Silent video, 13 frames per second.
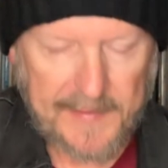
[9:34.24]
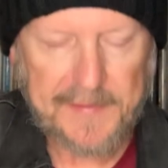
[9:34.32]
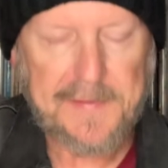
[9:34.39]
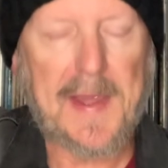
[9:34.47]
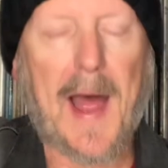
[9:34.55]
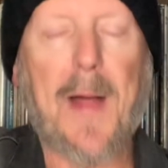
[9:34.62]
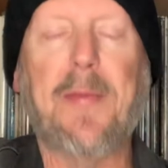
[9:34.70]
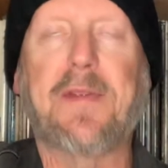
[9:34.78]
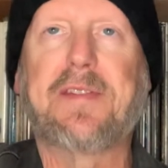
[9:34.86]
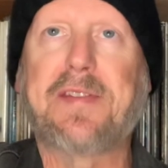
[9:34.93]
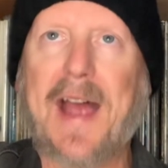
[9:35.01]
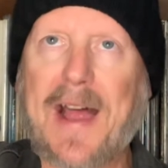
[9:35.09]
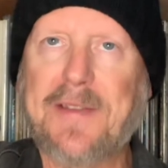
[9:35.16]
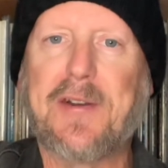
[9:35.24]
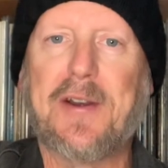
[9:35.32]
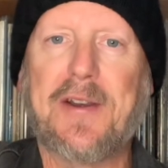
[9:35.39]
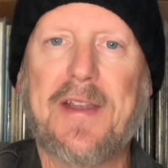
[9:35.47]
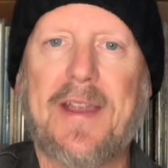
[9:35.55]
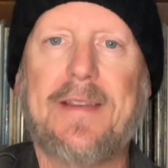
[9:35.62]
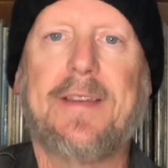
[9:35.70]
South
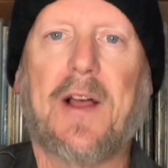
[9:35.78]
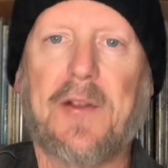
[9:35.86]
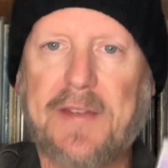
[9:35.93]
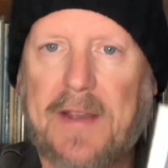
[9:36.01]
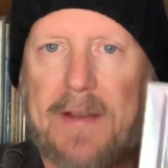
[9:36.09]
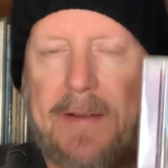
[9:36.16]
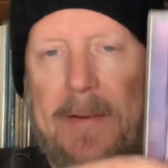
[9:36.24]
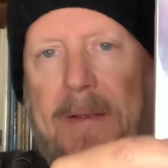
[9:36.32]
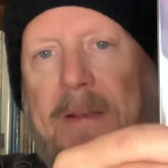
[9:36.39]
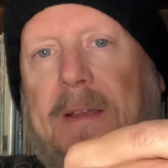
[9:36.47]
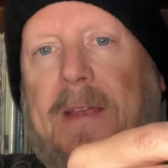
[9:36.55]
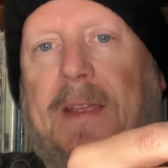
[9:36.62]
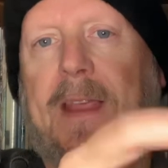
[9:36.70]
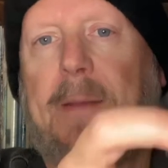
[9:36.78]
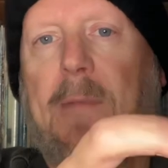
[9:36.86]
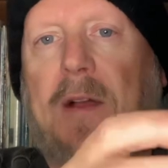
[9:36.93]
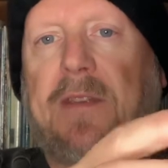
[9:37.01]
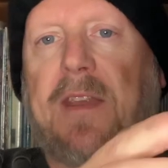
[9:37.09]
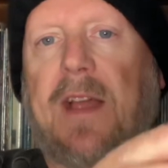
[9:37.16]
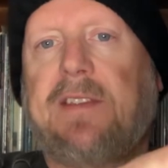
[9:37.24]
Saturn Delta. Came
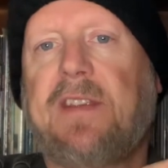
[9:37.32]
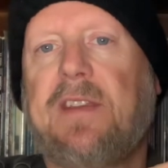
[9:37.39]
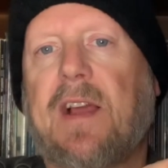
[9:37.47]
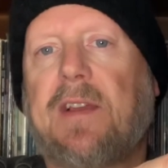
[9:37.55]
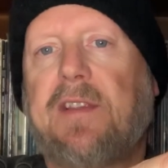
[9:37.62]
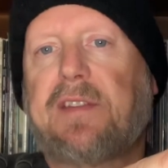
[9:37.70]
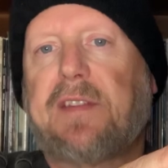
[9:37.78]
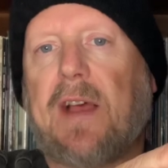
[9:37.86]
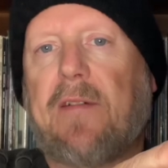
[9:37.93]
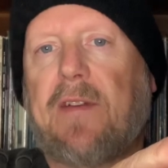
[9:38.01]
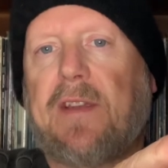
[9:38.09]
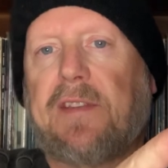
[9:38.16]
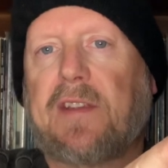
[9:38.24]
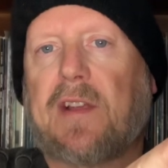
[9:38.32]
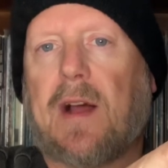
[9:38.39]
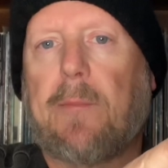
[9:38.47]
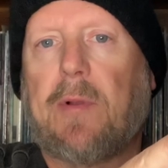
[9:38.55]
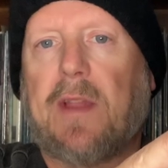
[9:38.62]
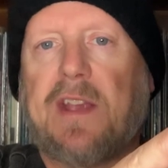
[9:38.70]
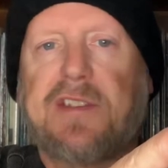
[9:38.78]
out in 1997. It's a
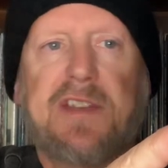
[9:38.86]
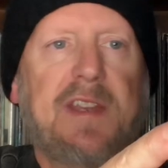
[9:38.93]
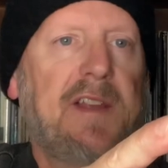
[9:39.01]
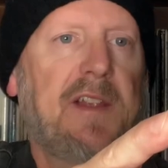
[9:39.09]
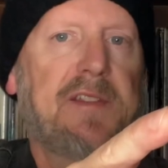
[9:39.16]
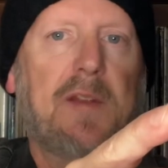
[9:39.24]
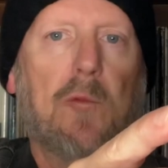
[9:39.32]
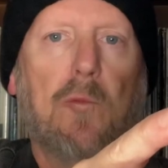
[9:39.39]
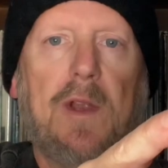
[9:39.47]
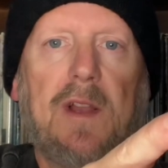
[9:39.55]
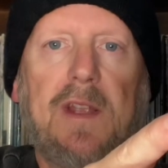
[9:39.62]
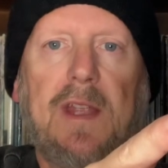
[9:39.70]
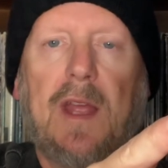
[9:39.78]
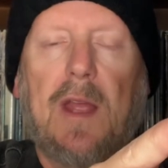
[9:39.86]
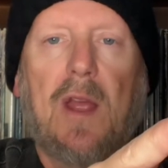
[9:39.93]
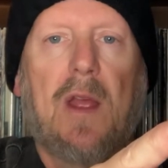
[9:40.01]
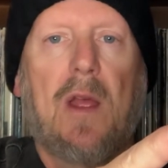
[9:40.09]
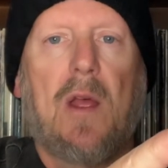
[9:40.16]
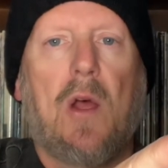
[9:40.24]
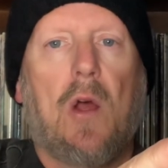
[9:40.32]
compilation. He does a really
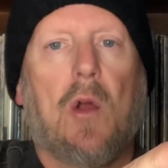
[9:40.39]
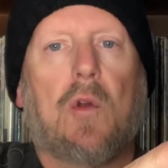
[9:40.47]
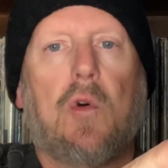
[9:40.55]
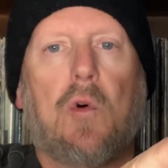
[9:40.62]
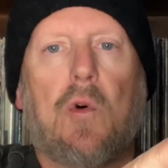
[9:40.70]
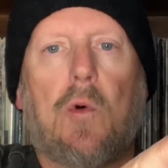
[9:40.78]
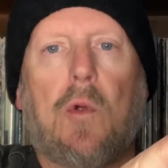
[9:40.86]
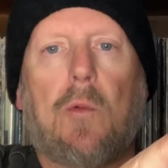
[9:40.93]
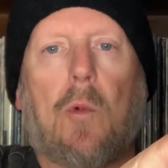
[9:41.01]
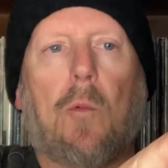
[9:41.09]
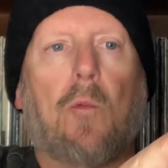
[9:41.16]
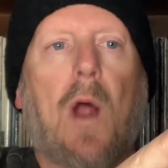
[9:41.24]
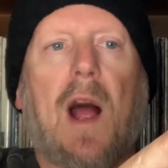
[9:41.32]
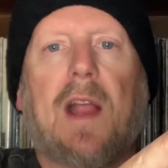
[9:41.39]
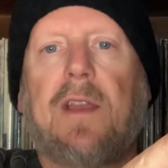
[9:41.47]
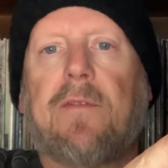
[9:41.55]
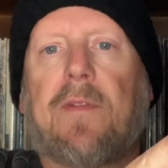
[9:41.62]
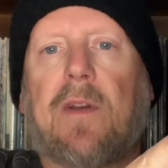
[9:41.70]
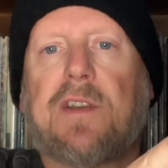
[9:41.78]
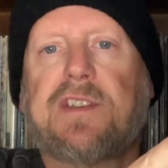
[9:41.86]
cool rockin'
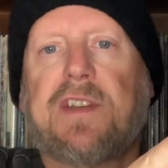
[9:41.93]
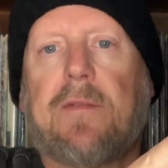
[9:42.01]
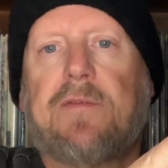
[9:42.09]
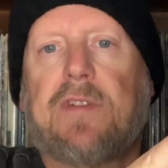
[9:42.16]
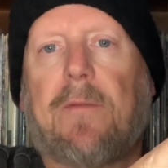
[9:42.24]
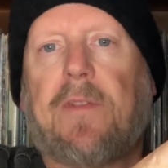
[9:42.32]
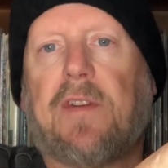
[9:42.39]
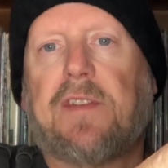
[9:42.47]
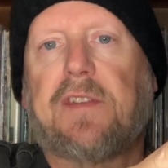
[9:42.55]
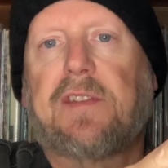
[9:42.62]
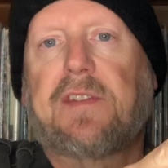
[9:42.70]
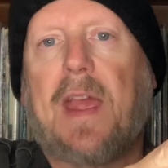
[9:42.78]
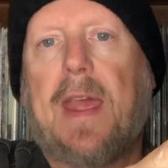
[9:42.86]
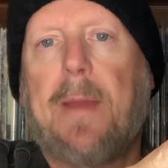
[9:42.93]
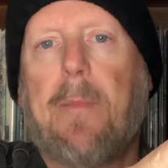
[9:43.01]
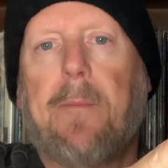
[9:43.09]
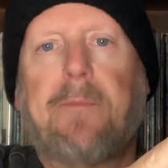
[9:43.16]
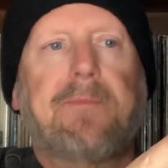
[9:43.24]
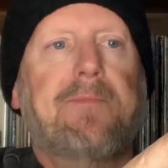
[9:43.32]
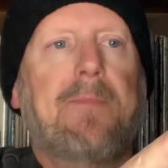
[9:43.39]
version of Drifter's Escape.
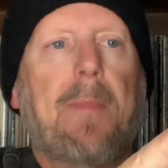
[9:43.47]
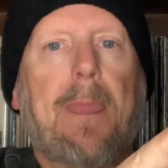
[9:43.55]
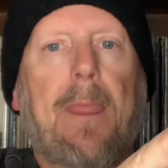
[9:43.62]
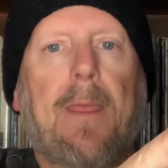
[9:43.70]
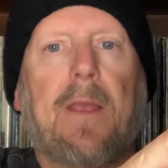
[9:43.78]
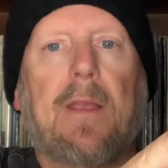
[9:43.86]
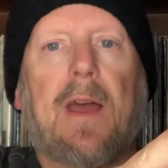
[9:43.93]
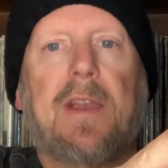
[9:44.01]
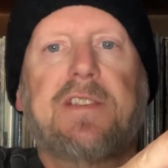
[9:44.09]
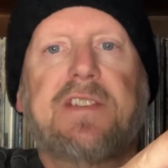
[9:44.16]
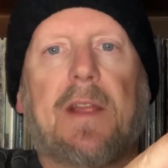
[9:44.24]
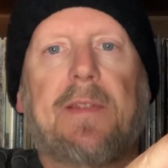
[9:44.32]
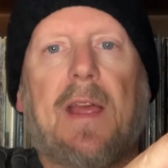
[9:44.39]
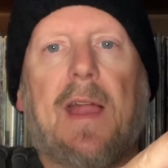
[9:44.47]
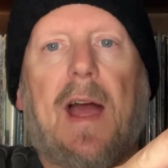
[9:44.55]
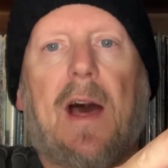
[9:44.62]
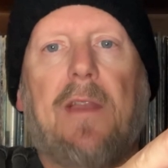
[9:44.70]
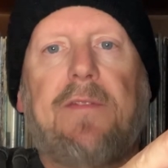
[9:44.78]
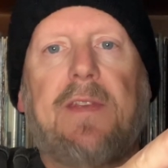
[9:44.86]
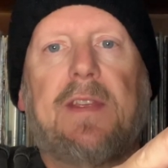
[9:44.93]
Got to check that
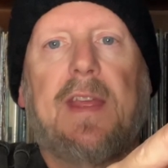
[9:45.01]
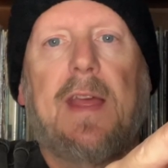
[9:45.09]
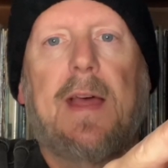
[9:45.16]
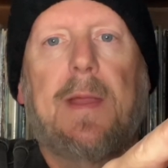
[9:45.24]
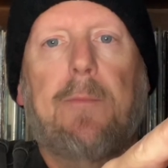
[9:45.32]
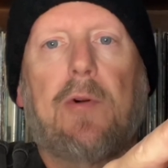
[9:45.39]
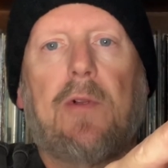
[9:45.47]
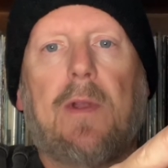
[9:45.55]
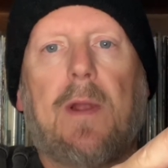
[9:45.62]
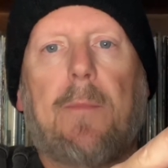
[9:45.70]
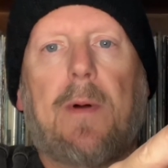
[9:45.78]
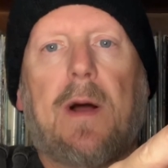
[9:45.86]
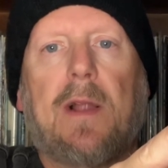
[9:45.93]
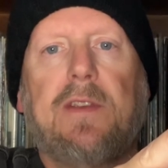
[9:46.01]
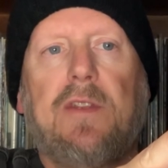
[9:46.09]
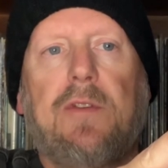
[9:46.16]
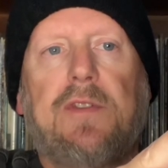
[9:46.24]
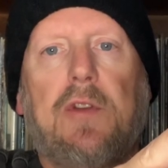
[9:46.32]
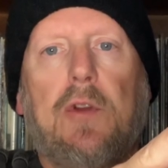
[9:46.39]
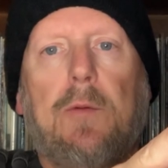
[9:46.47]
out if you can. Pull it up on
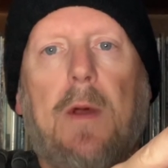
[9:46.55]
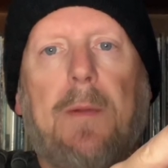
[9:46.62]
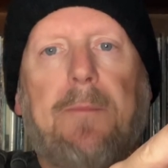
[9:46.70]
YouTube.